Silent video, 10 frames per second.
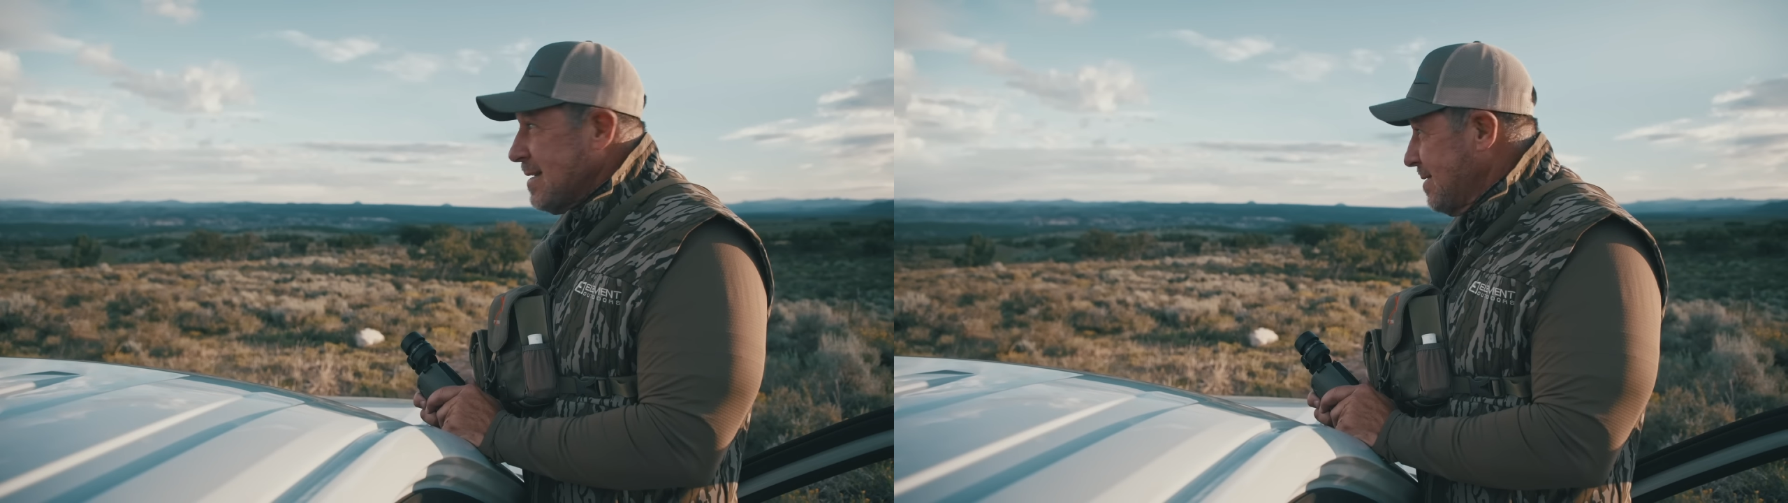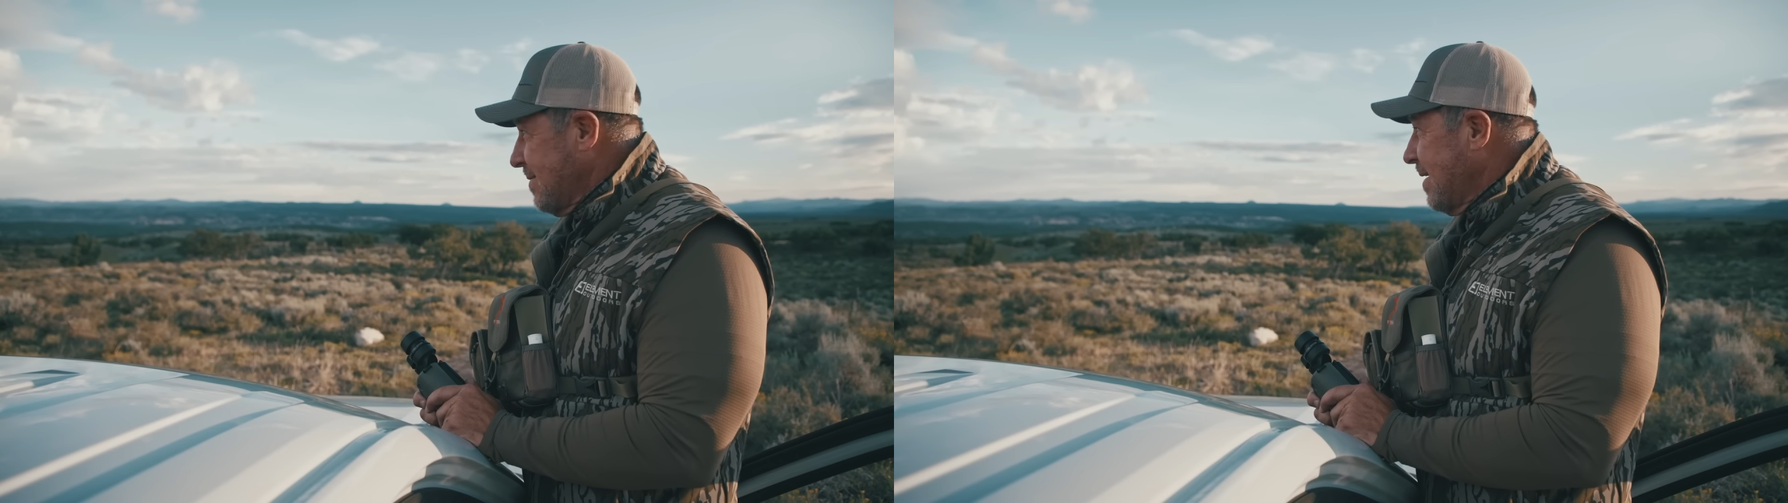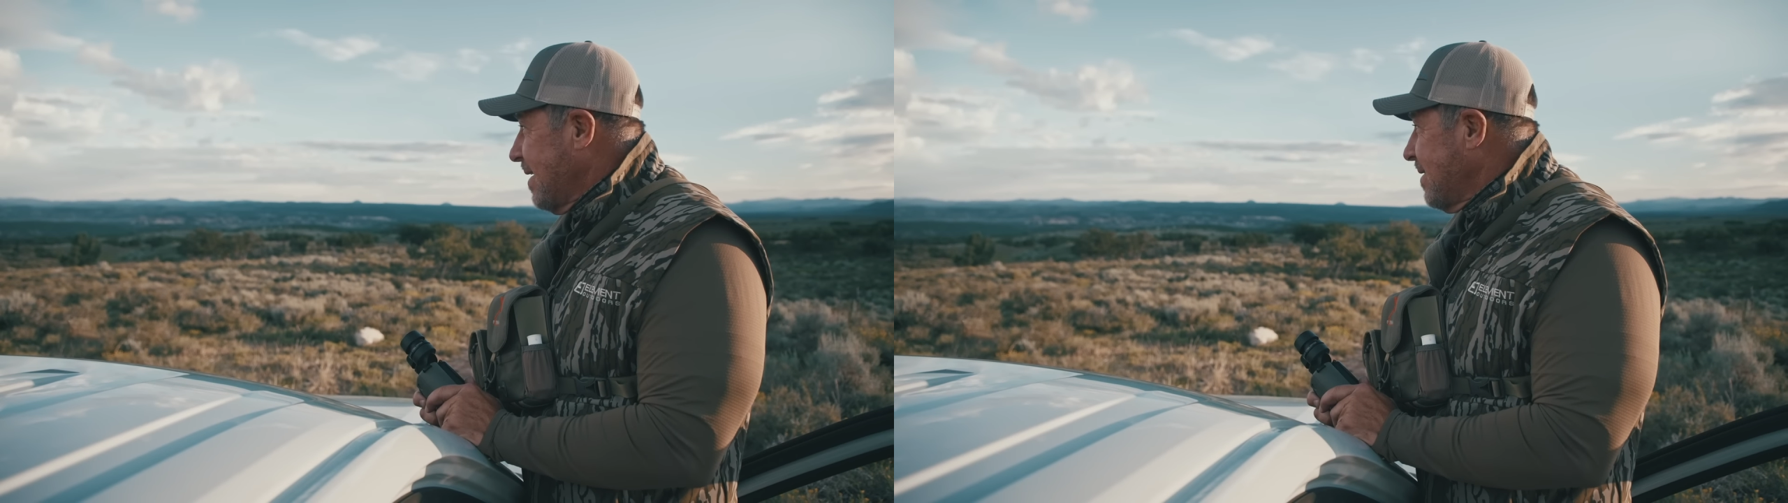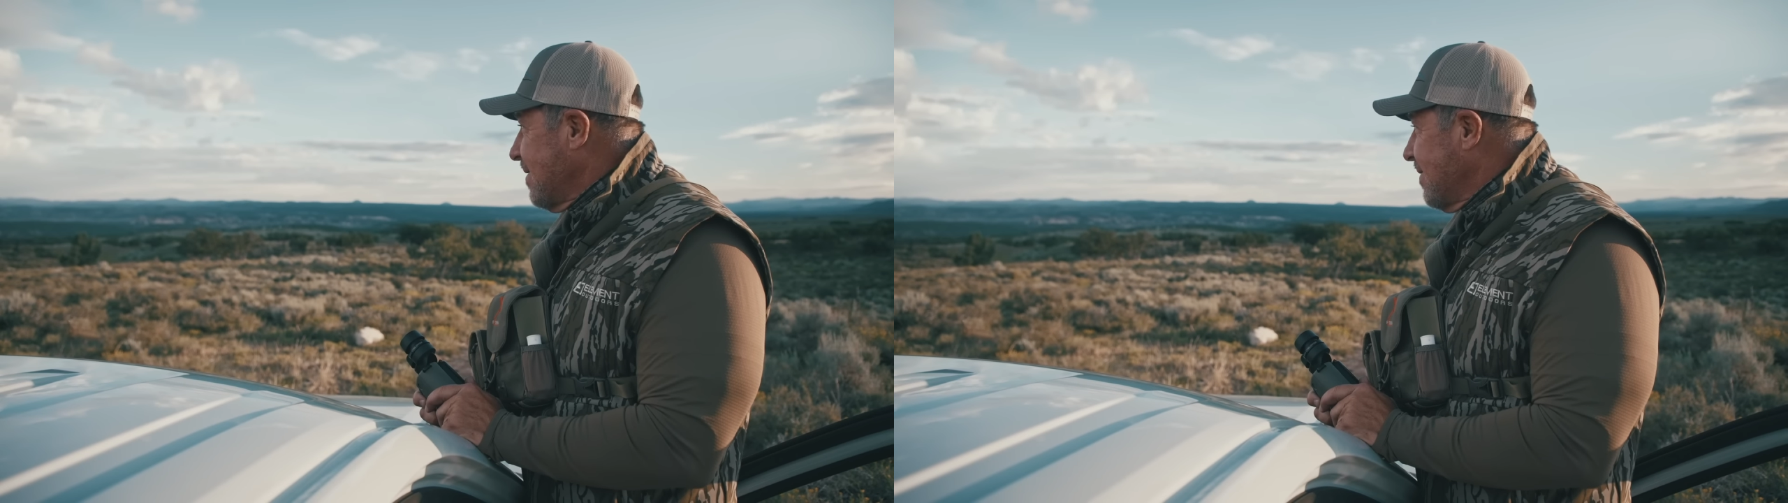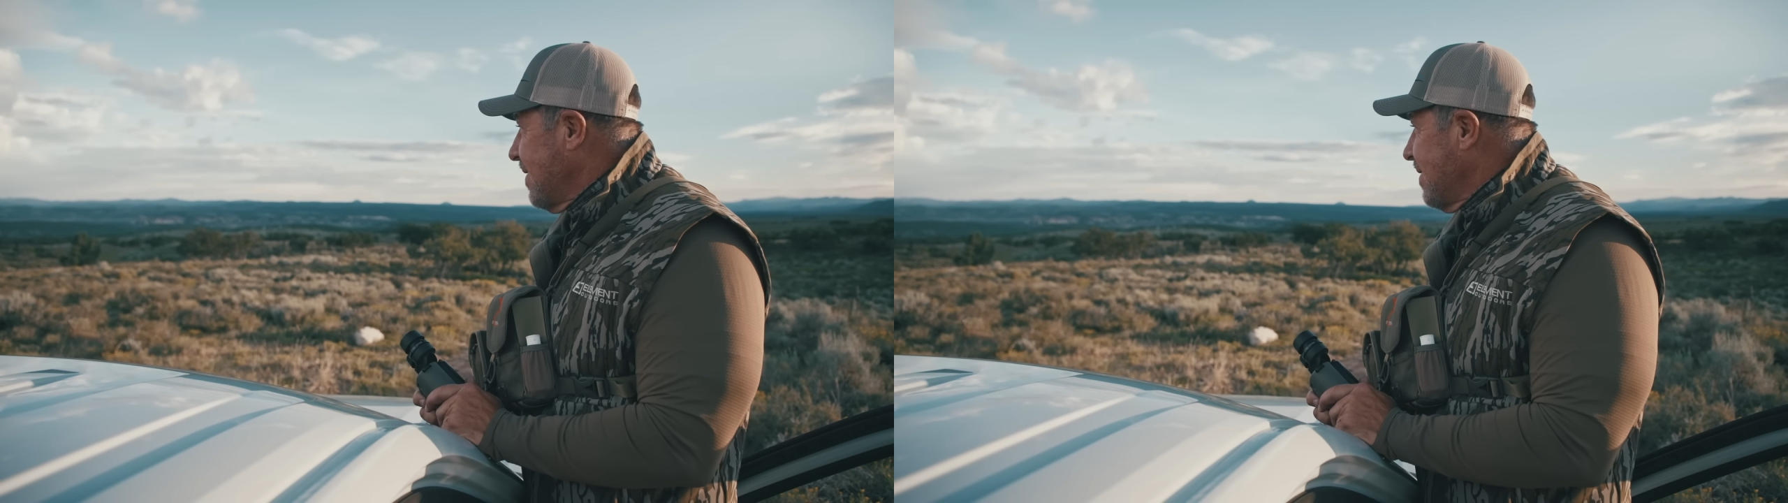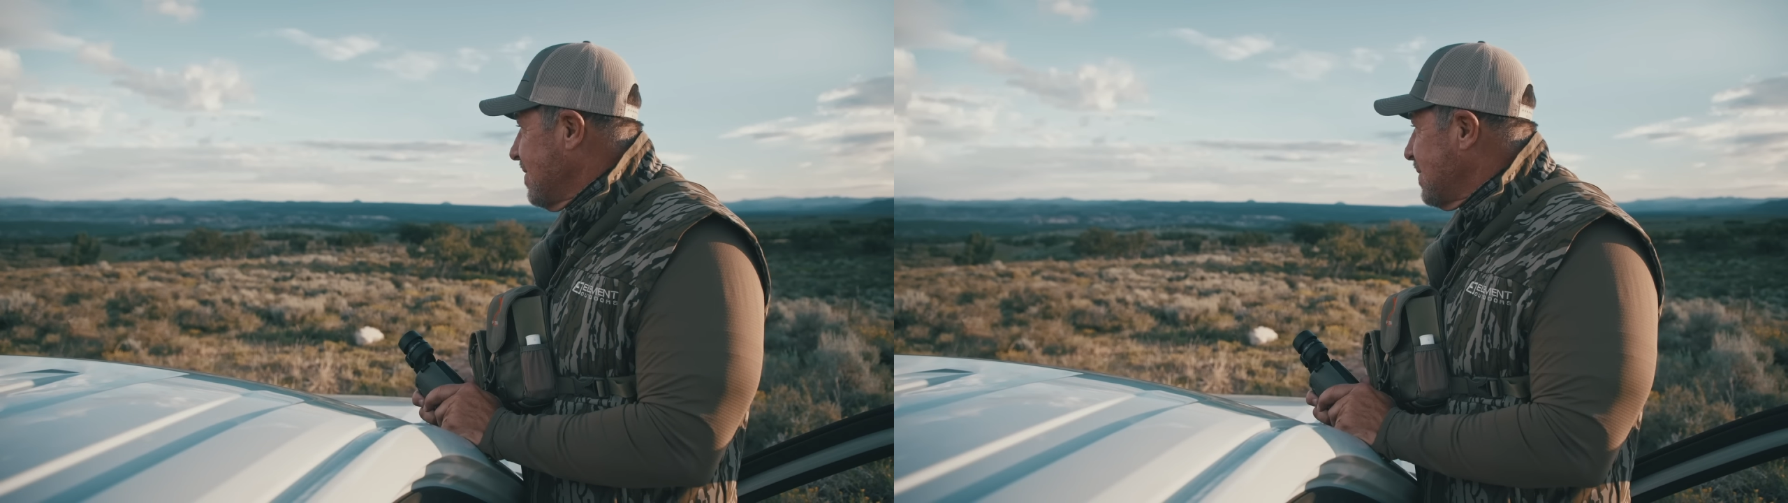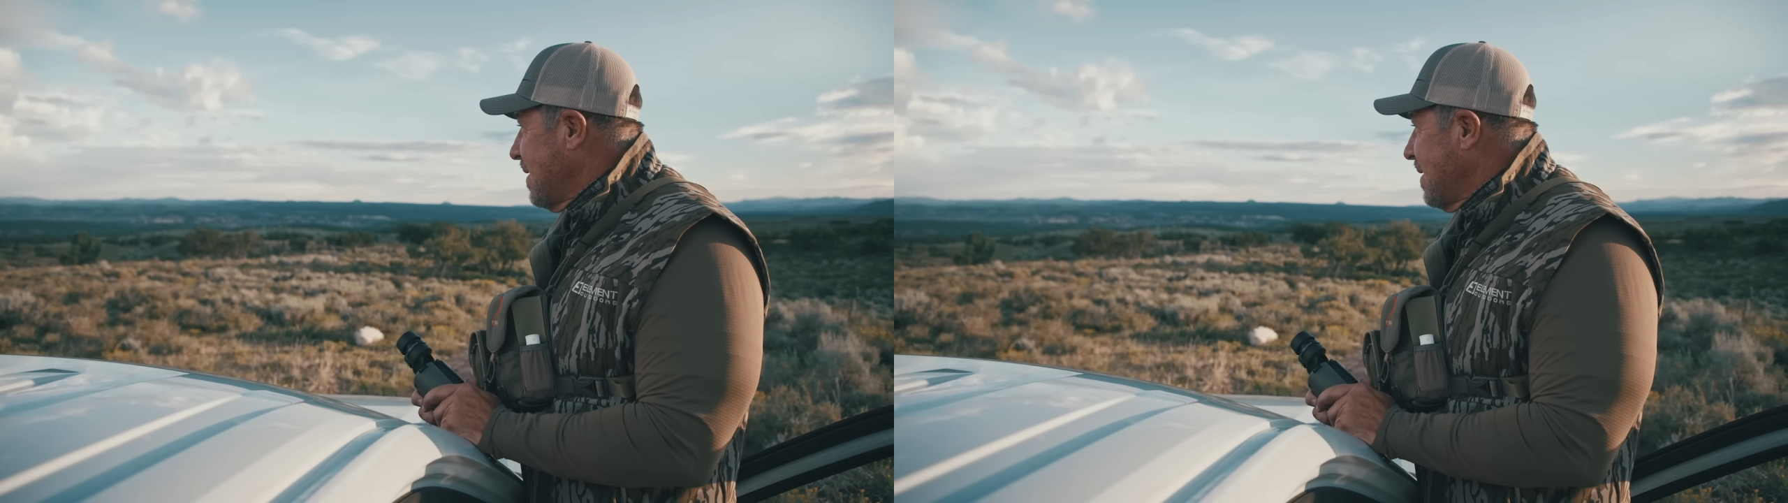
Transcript: He's right out here in front of us,